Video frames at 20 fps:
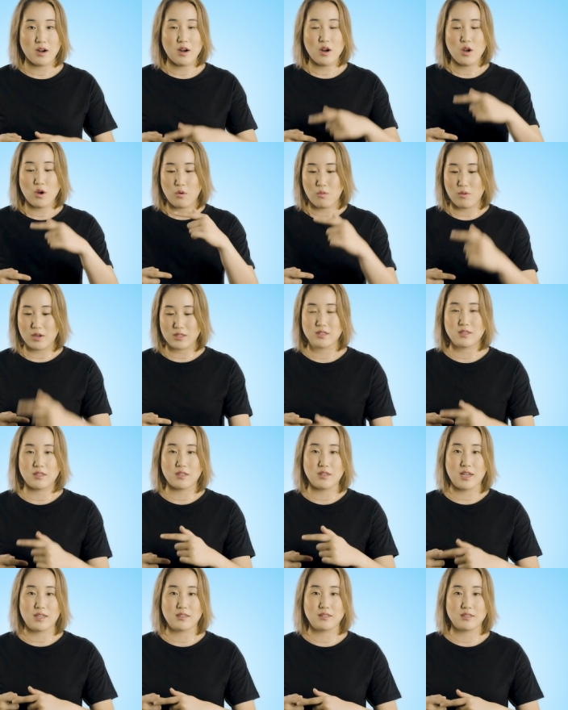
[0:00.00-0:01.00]
there, what's
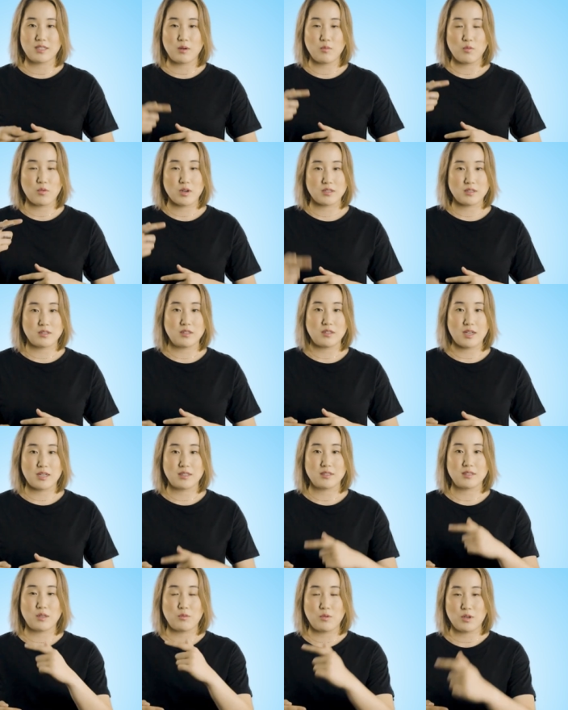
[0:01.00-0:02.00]
the next step? What's the
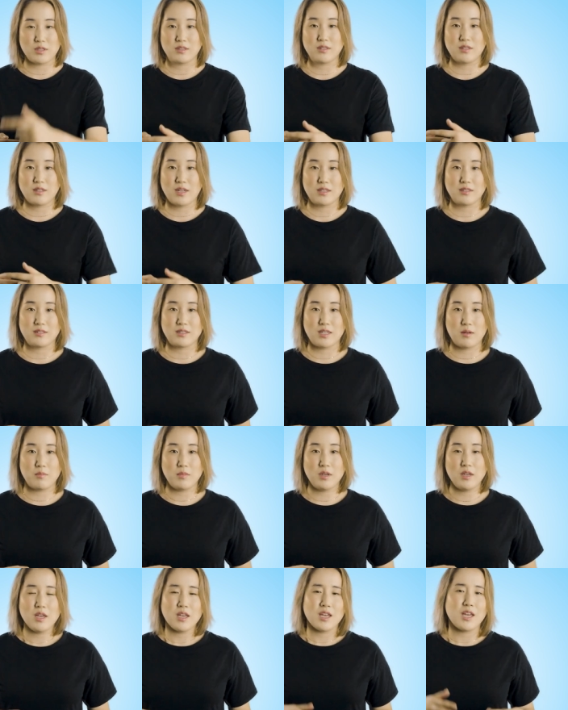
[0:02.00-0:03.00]
next step? What's the next step?
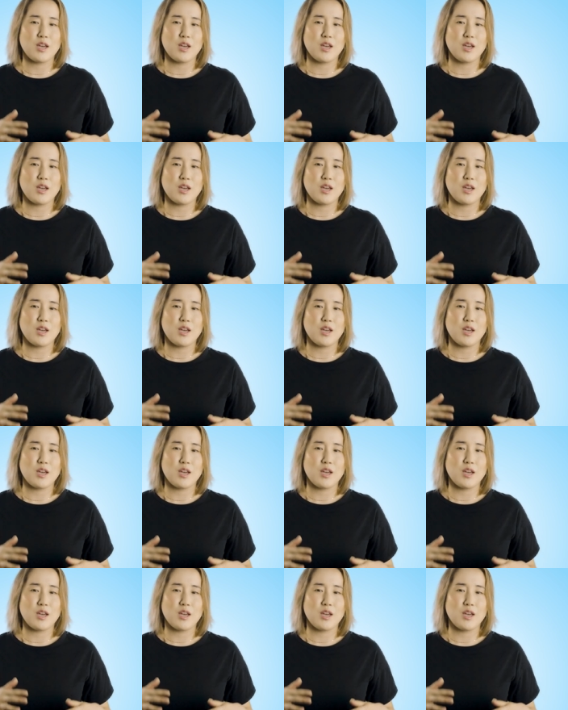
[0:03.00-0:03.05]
